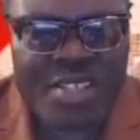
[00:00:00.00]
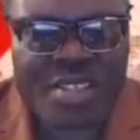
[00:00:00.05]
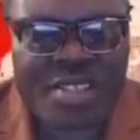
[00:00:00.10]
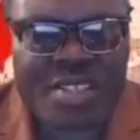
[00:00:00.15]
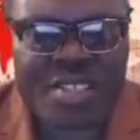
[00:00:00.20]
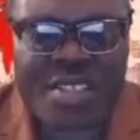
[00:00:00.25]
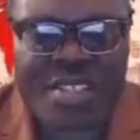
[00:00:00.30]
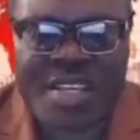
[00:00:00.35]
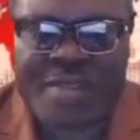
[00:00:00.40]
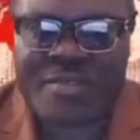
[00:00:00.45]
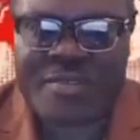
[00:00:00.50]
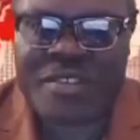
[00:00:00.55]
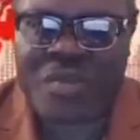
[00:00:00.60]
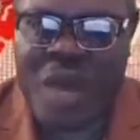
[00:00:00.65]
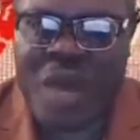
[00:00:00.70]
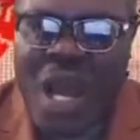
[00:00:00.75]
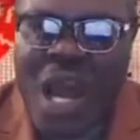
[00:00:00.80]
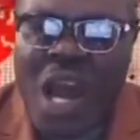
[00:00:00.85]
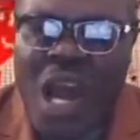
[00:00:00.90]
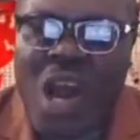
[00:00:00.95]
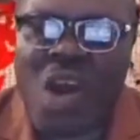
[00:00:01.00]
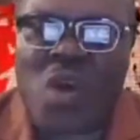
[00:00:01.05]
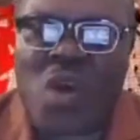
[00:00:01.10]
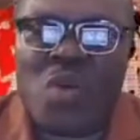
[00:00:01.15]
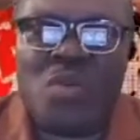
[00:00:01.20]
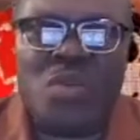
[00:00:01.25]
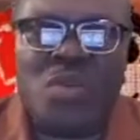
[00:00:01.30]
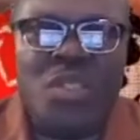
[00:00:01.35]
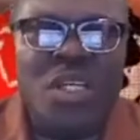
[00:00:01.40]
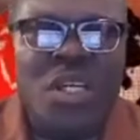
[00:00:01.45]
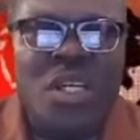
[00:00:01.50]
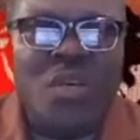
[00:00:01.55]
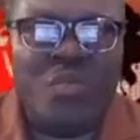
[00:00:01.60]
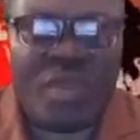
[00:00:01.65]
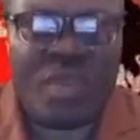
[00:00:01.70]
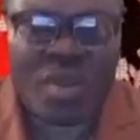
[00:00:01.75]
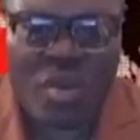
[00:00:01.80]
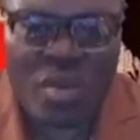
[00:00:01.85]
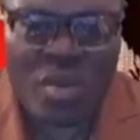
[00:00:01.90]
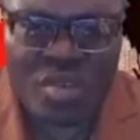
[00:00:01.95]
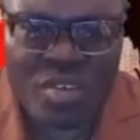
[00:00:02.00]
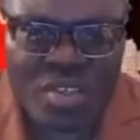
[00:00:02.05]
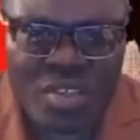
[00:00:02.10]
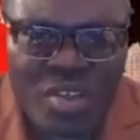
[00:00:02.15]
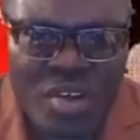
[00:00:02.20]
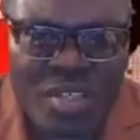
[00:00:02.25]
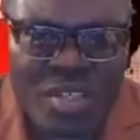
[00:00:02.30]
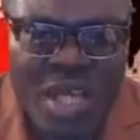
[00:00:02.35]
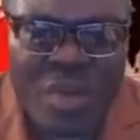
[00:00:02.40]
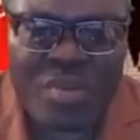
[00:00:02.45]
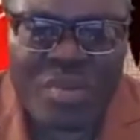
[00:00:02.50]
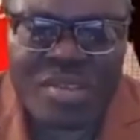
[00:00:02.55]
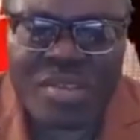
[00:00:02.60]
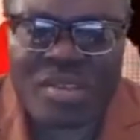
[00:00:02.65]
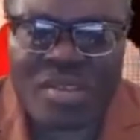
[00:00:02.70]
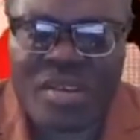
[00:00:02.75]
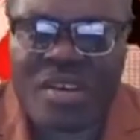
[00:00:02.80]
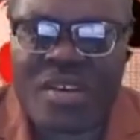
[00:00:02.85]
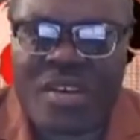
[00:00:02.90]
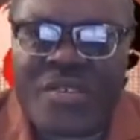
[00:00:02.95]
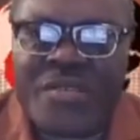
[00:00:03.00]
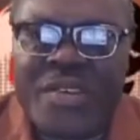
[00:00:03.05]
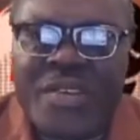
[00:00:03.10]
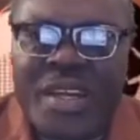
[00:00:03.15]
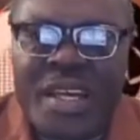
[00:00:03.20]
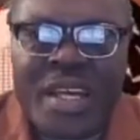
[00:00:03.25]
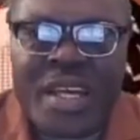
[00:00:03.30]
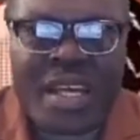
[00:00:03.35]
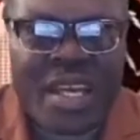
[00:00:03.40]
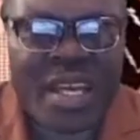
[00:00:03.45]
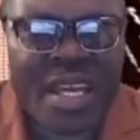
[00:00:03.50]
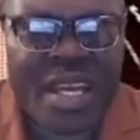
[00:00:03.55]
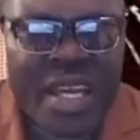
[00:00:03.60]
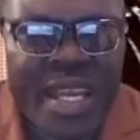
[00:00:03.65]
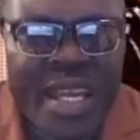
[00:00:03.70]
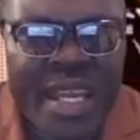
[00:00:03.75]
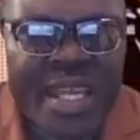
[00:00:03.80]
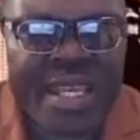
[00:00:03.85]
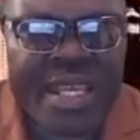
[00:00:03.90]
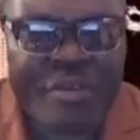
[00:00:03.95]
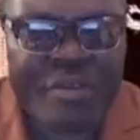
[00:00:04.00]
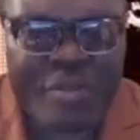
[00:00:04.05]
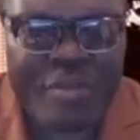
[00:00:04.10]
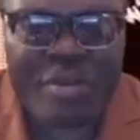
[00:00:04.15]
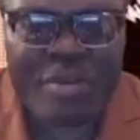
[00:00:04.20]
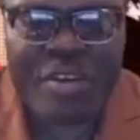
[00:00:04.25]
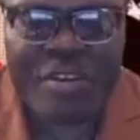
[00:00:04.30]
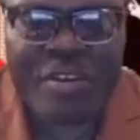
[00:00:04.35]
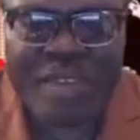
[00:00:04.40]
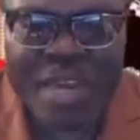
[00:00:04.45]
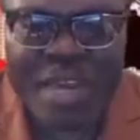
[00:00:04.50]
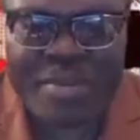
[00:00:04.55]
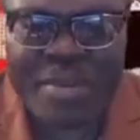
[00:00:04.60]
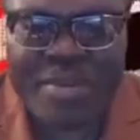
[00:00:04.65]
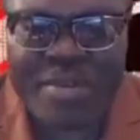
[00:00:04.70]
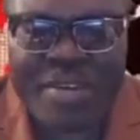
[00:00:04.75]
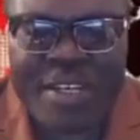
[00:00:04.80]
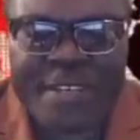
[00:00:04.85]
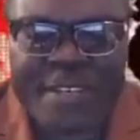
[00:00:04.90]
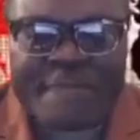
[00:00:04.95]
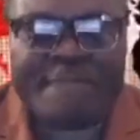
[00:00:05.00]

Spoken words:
in terms of how we conduct ourselves in the Republic of Liberia.